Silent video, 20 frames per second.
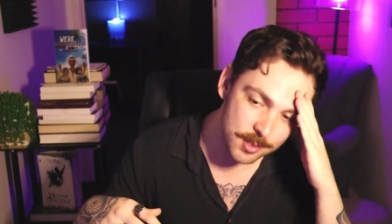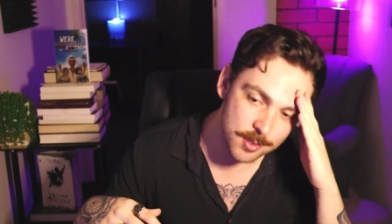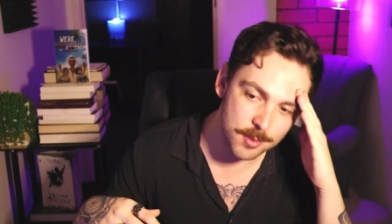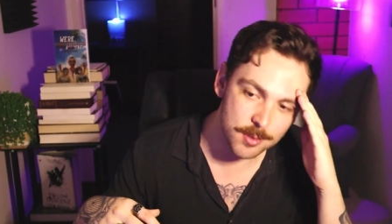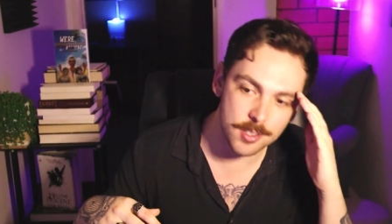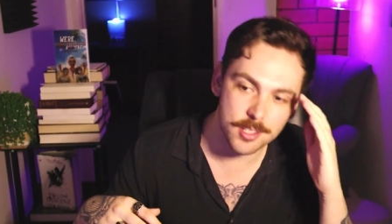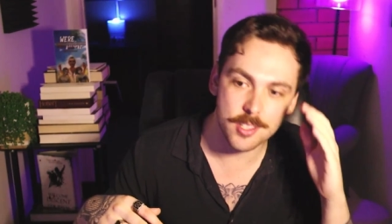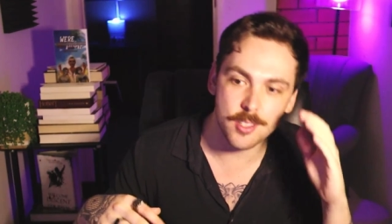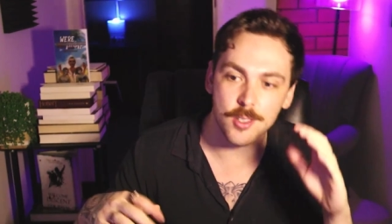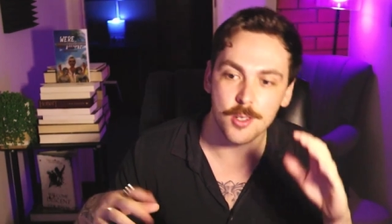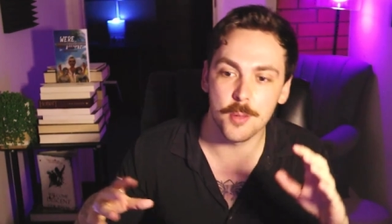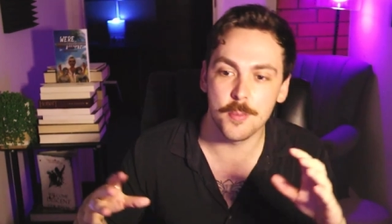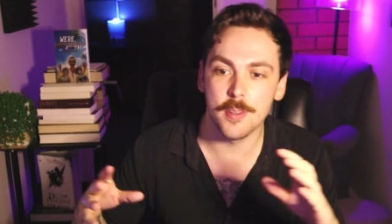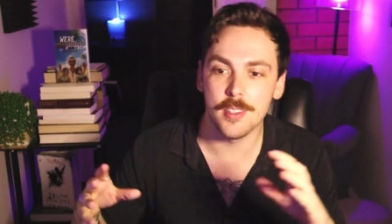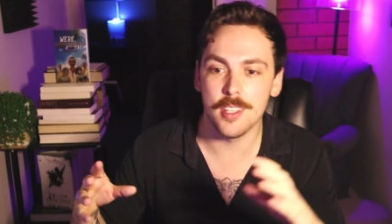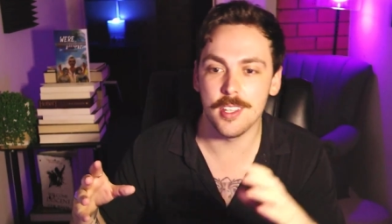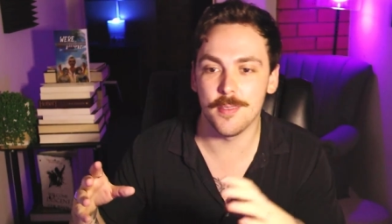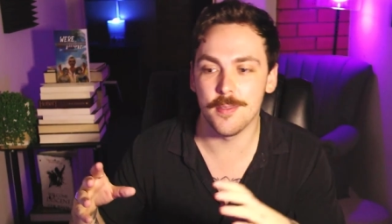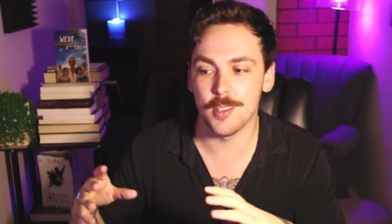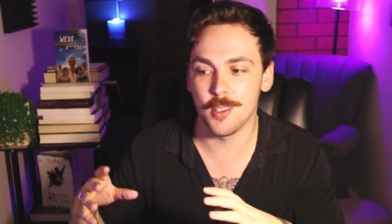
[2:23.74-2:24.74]
feels really
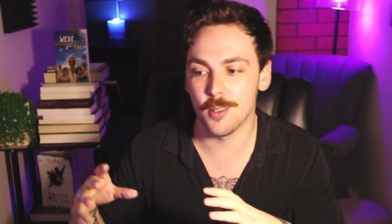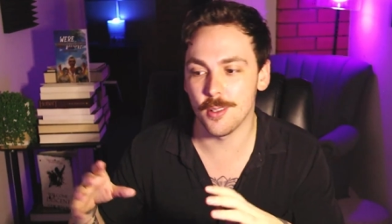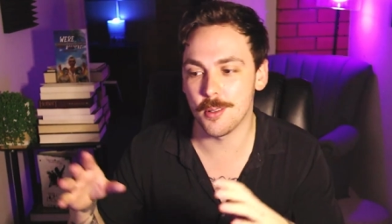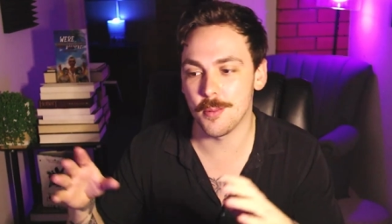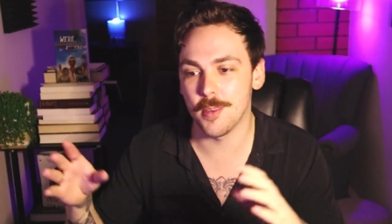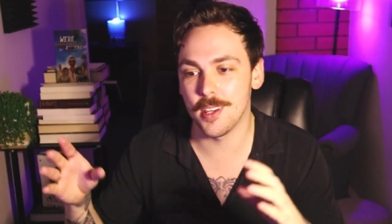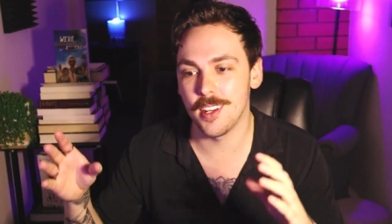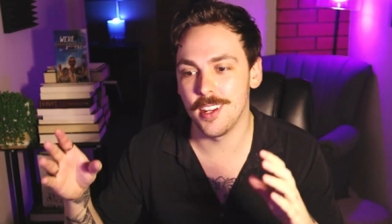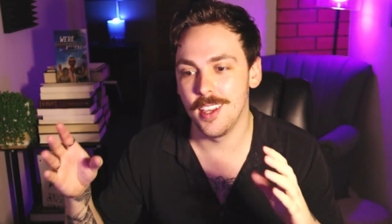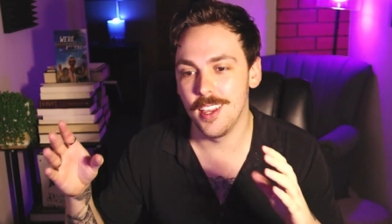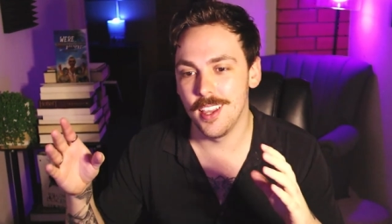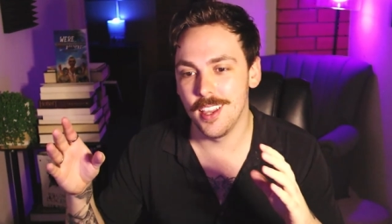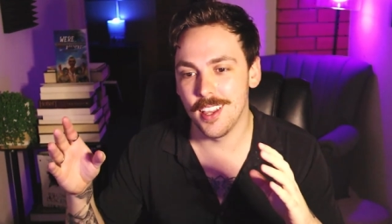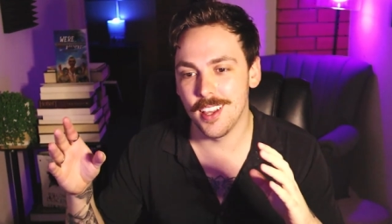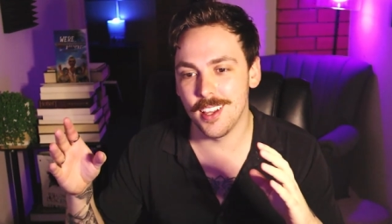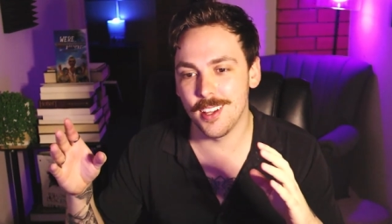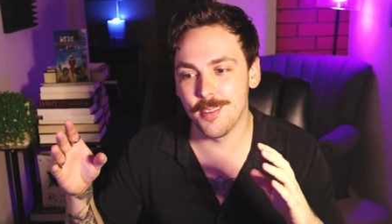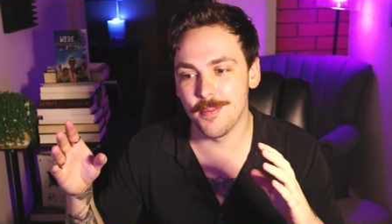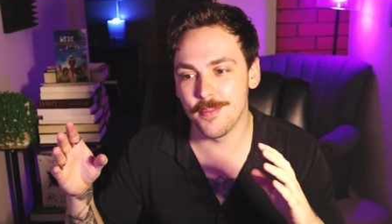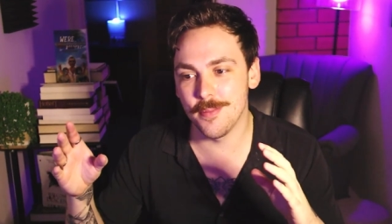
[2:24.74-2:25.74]
stupid to even talk about.
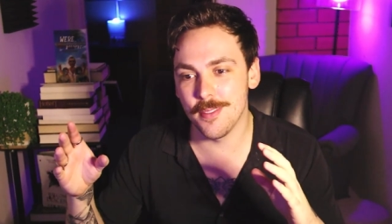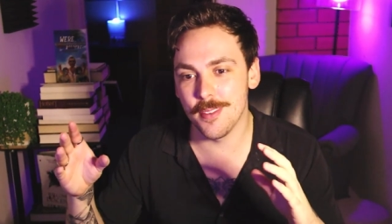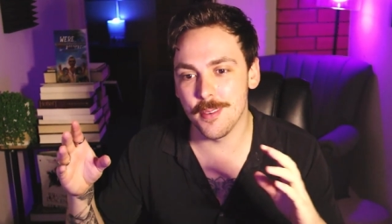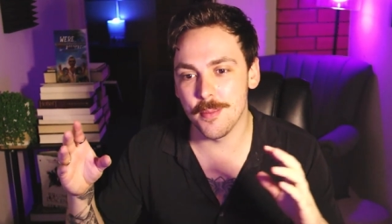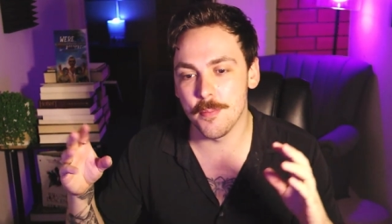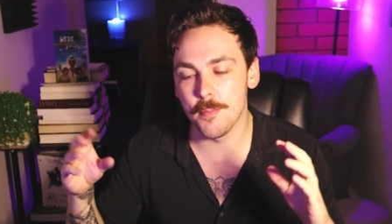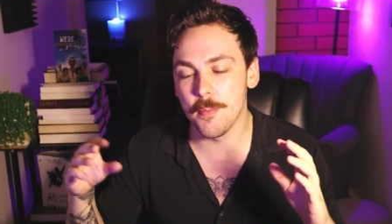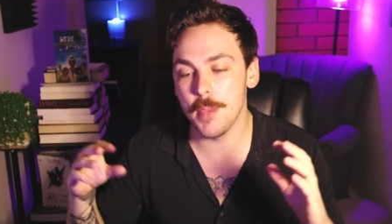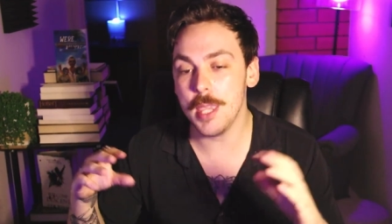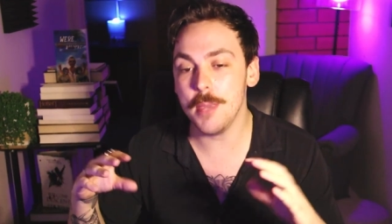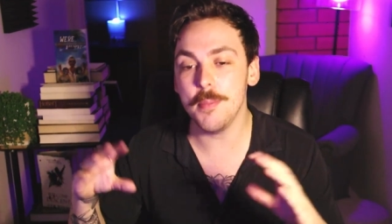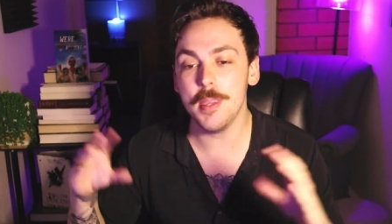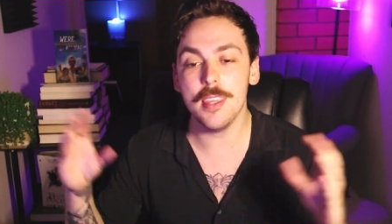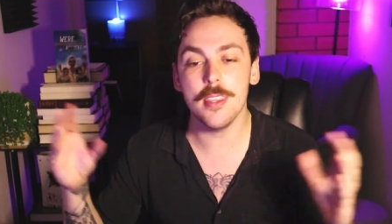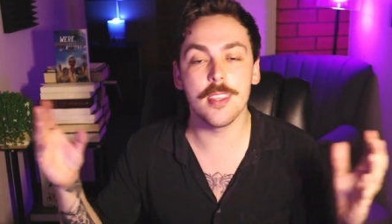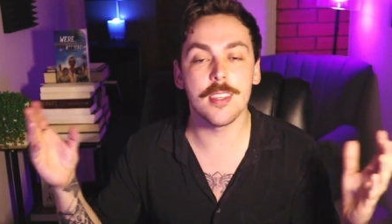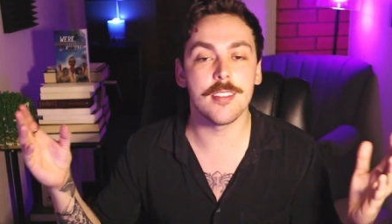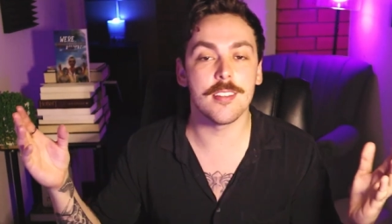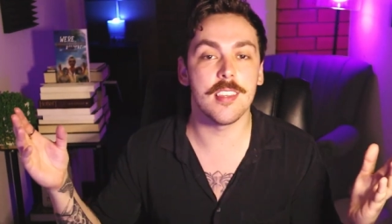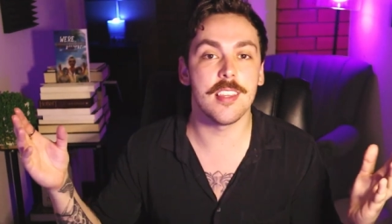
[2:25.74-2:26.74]
Maybe
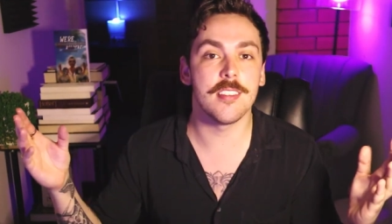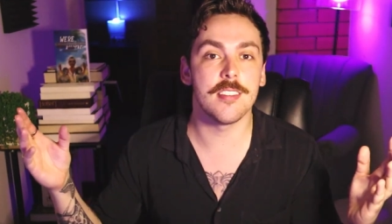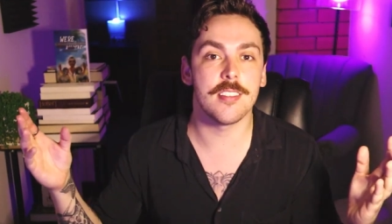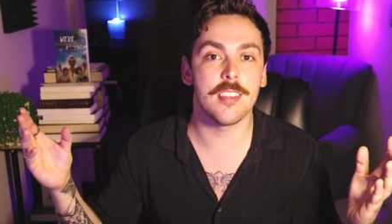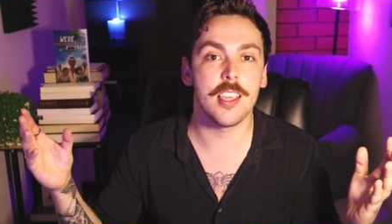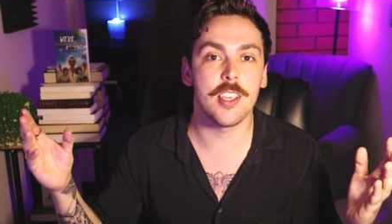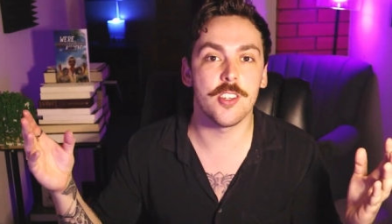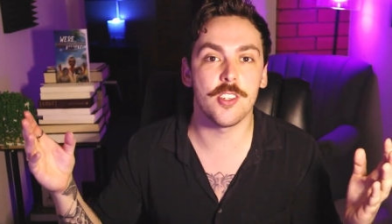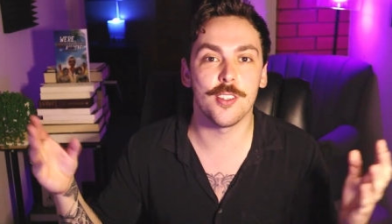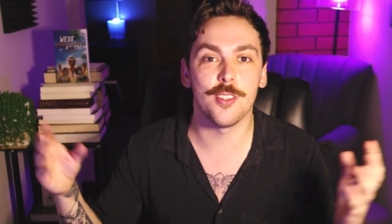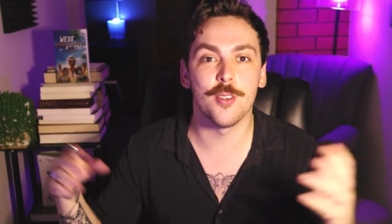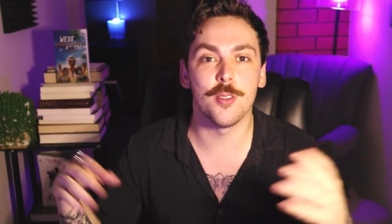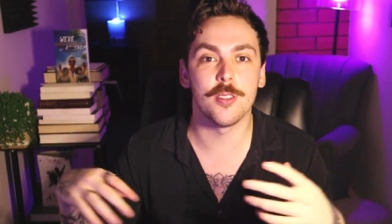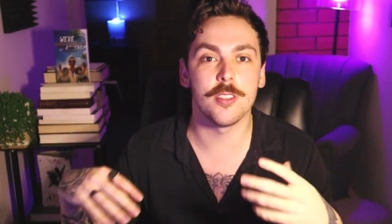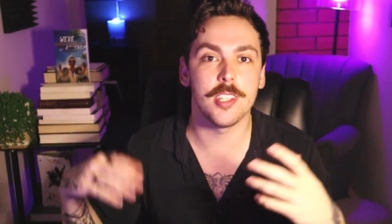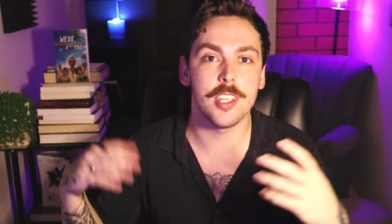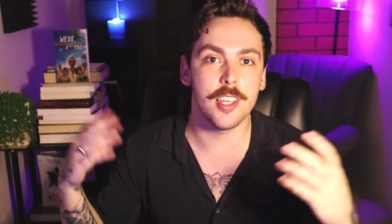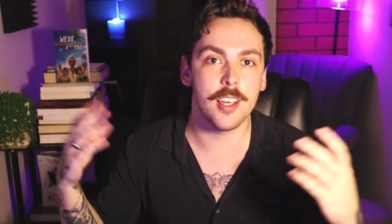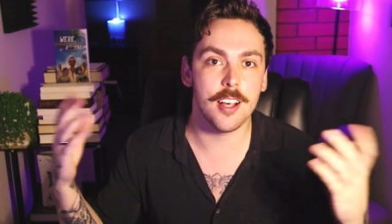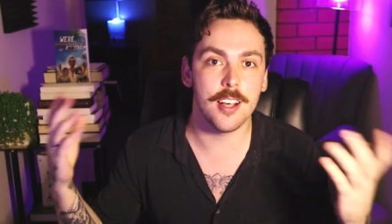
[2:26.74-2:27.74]
the sensation or
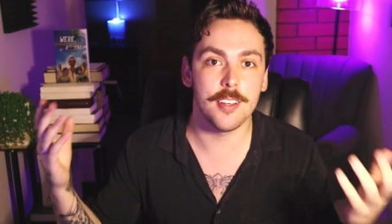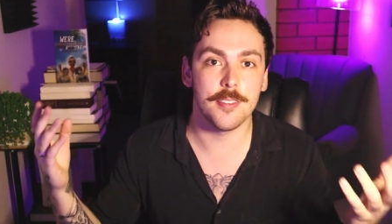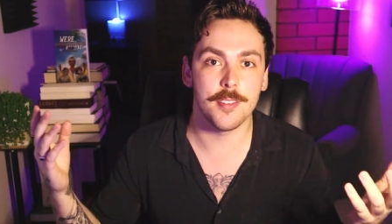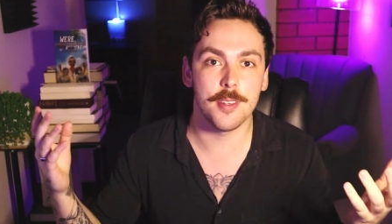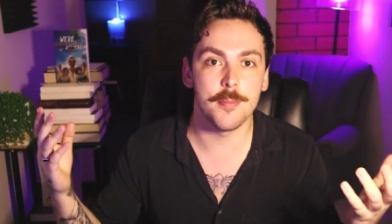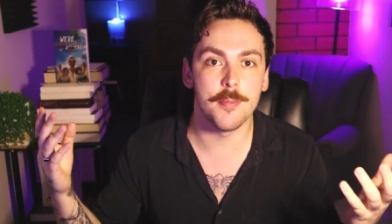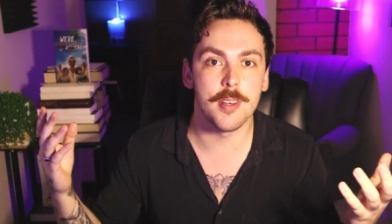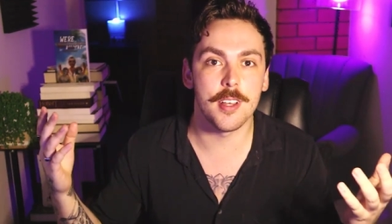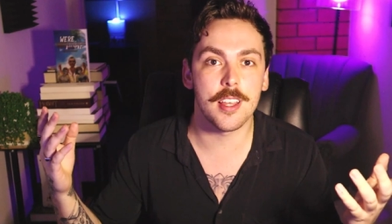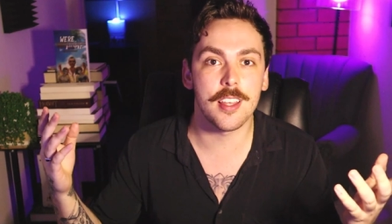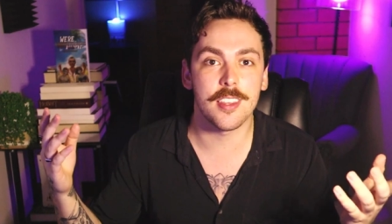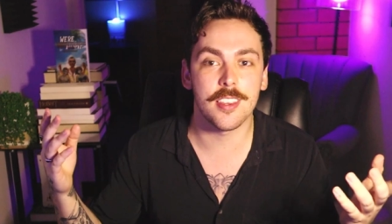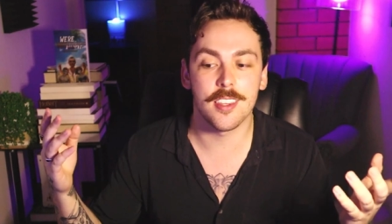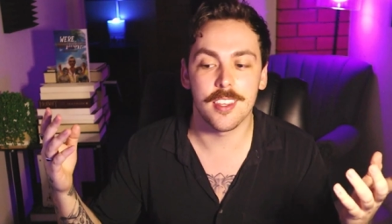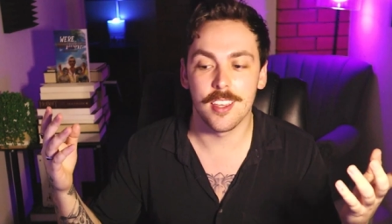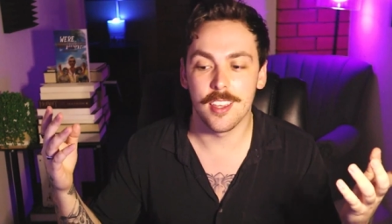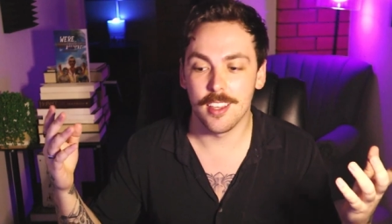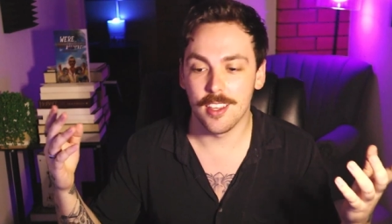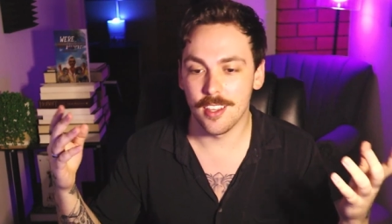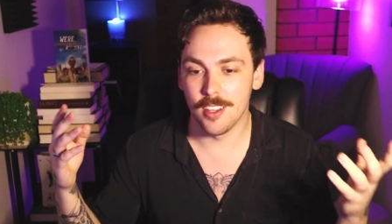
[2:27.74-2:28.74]
the aftermath
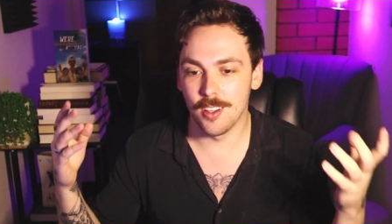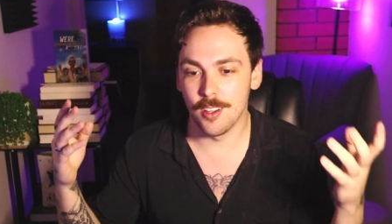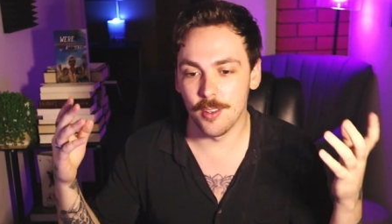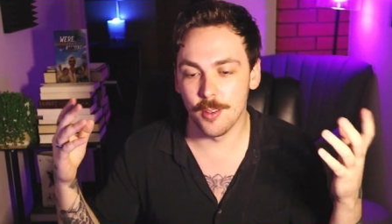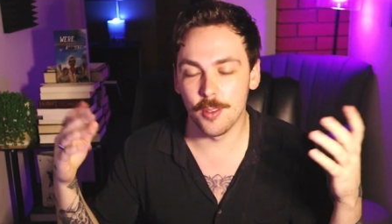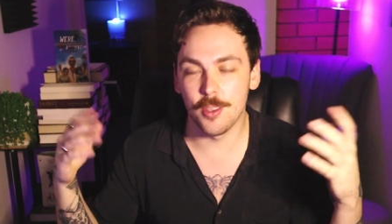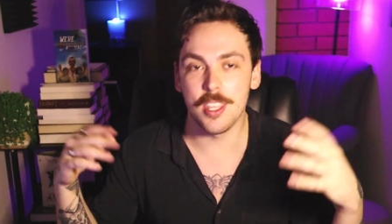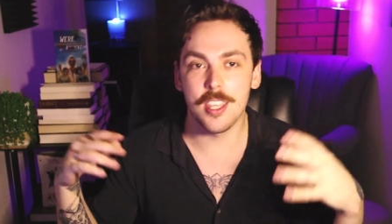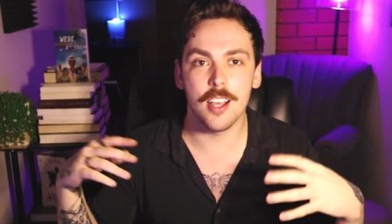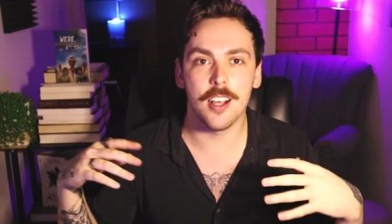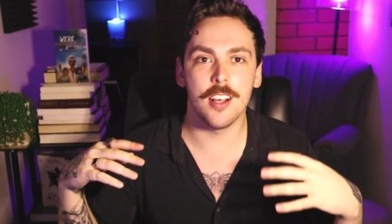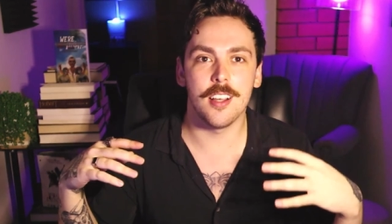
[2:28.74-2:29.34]
or